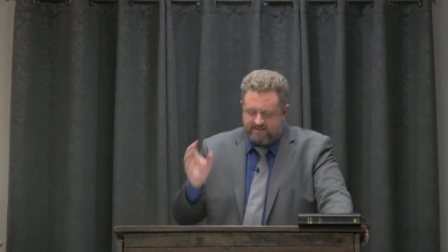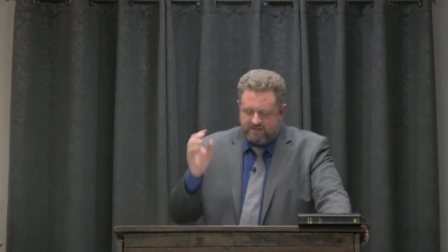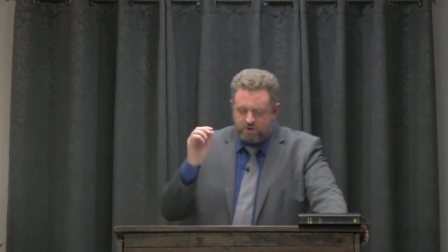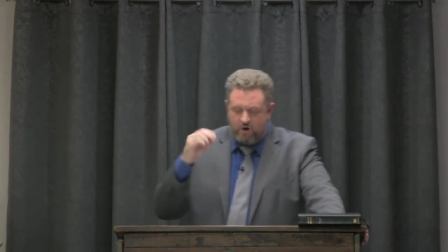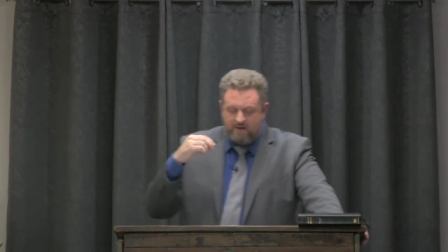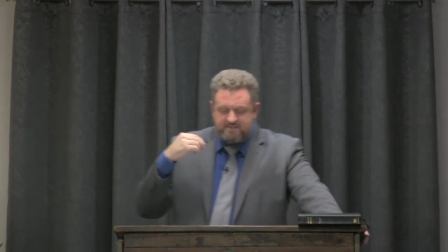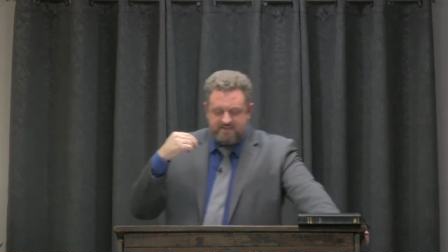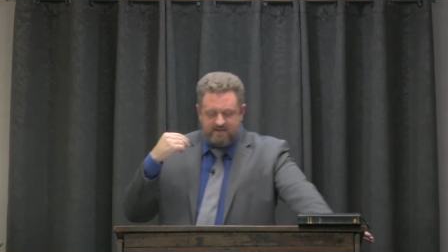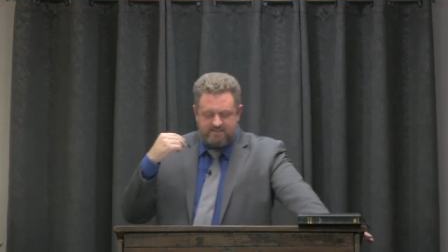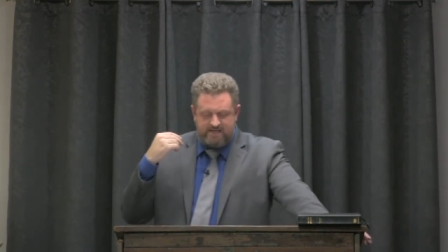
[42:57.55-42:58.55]
Then Joab
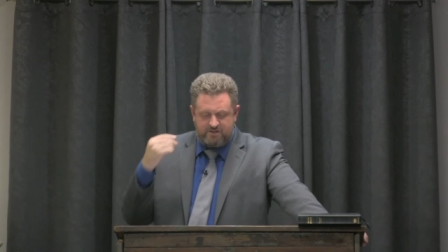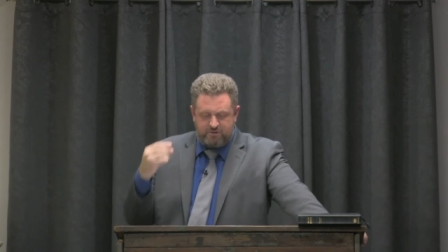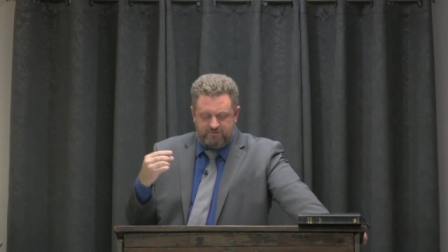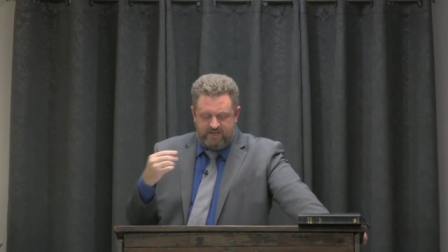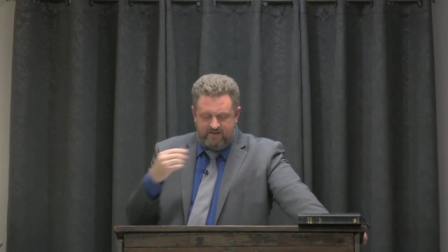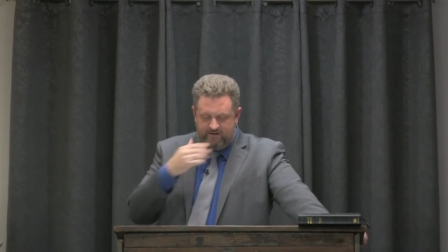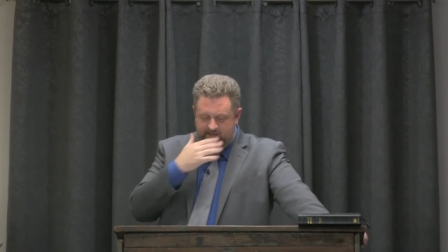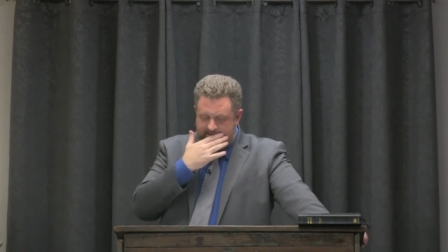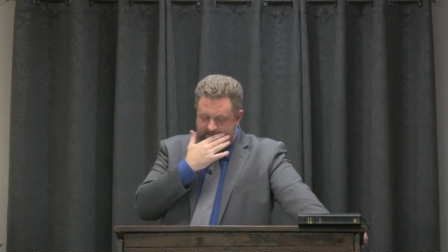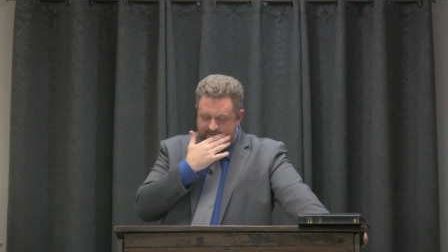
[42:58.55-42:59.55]
sent and told David
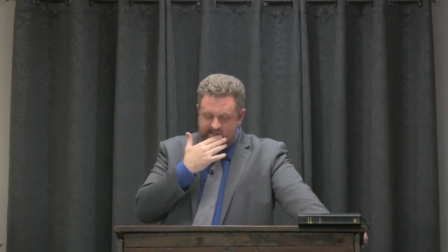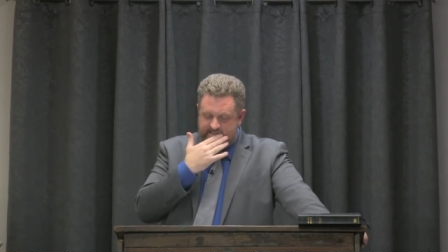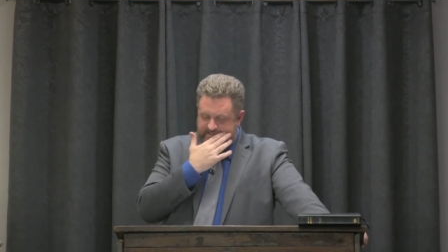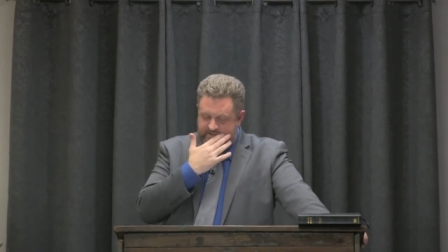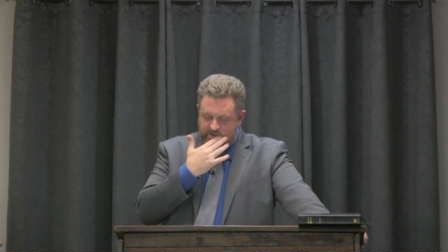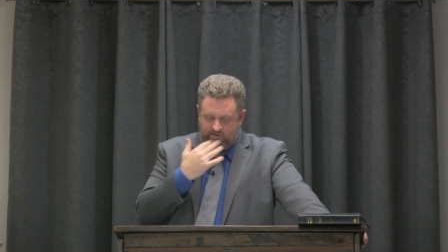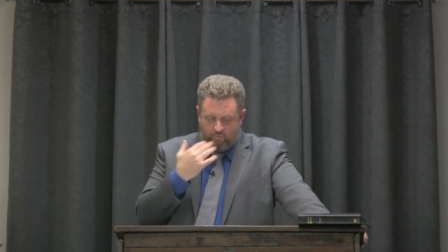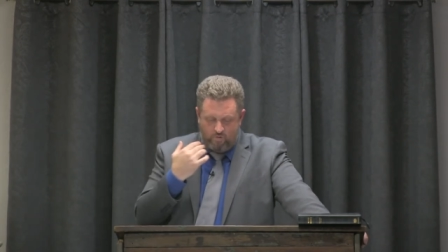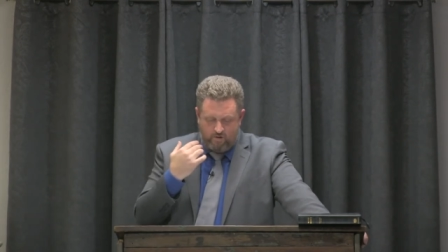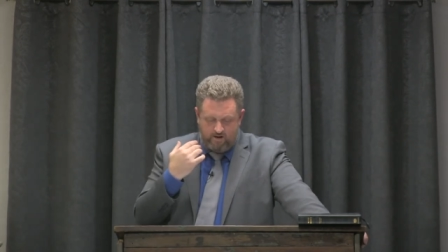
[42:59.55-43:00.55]
the things concerning the
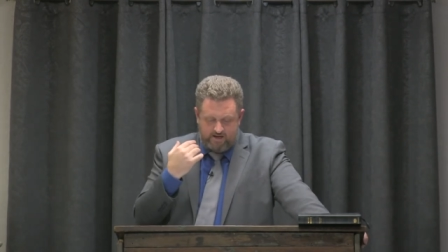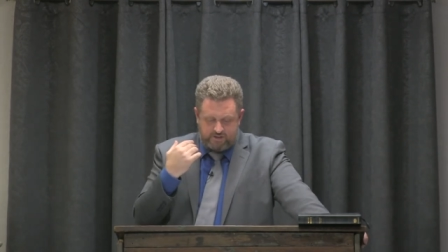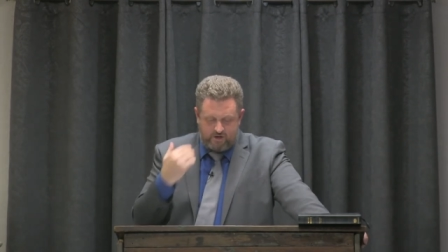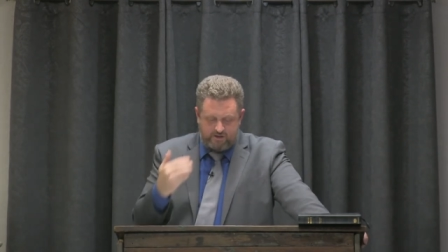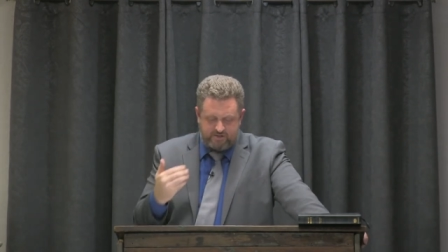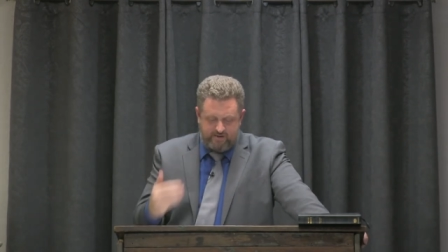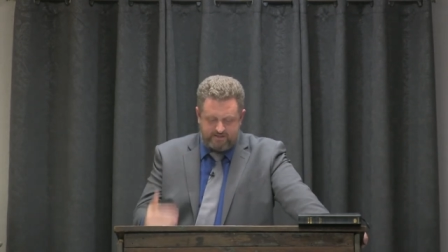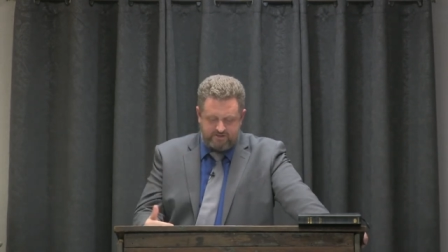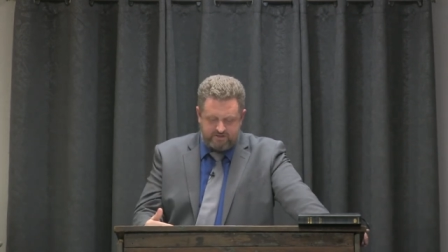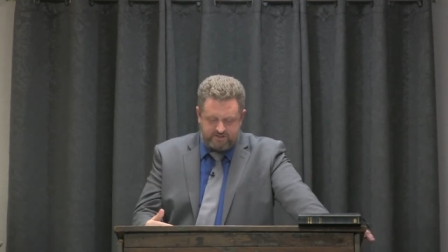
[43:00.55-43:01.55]
war and charged the
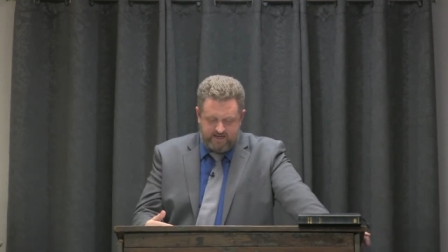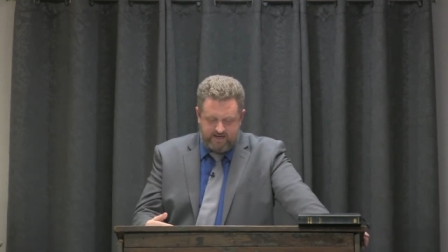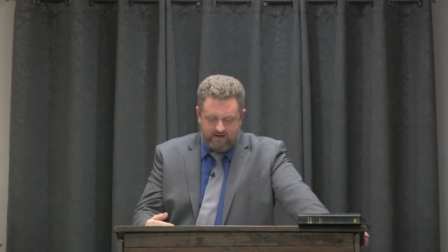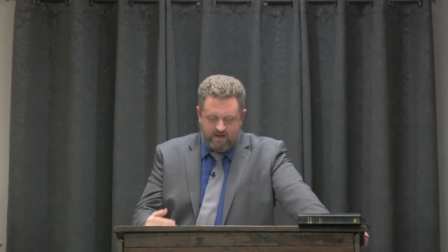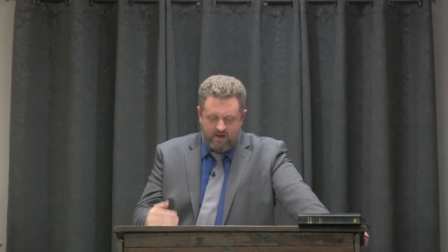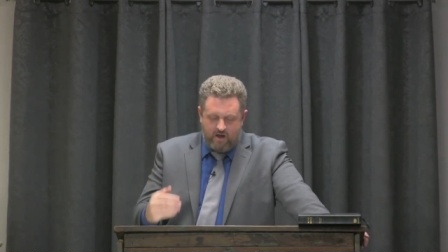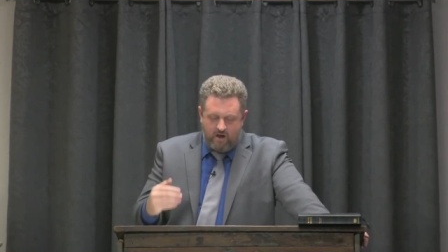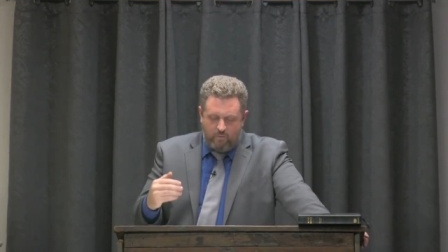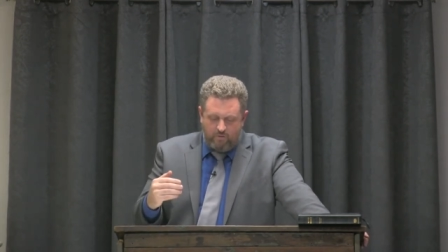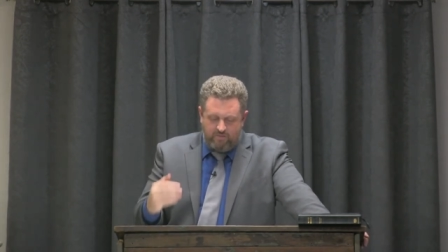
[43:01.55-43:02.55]
messenger, saying,
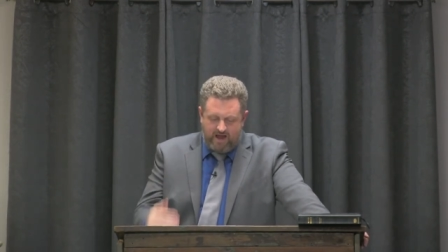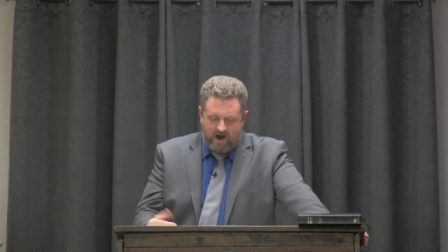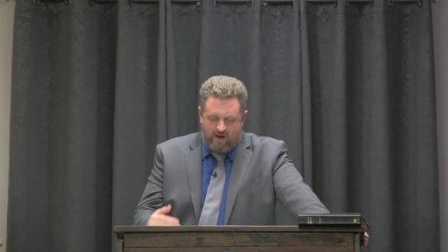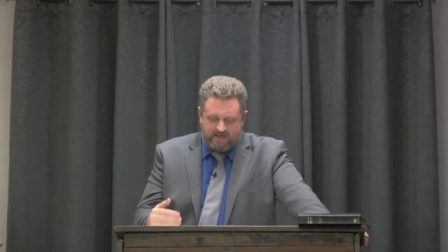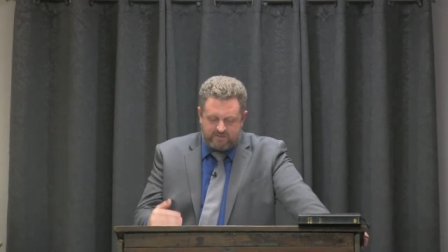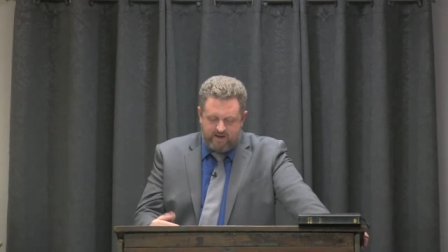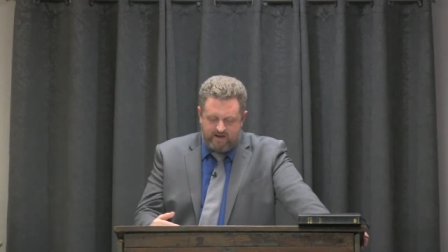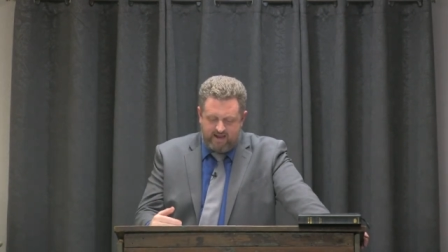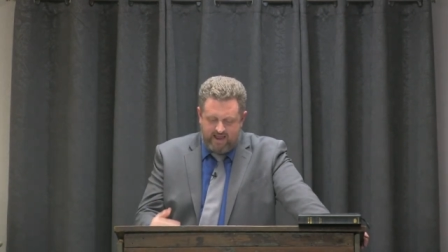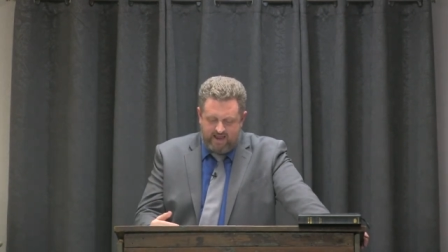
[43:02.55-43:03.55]
When thou hast made
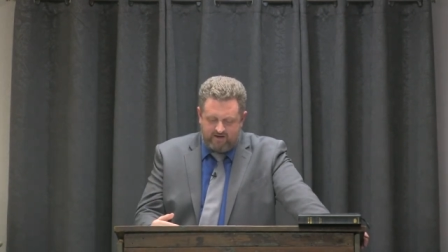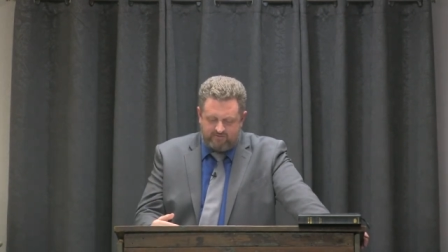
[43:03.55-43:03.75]
an end of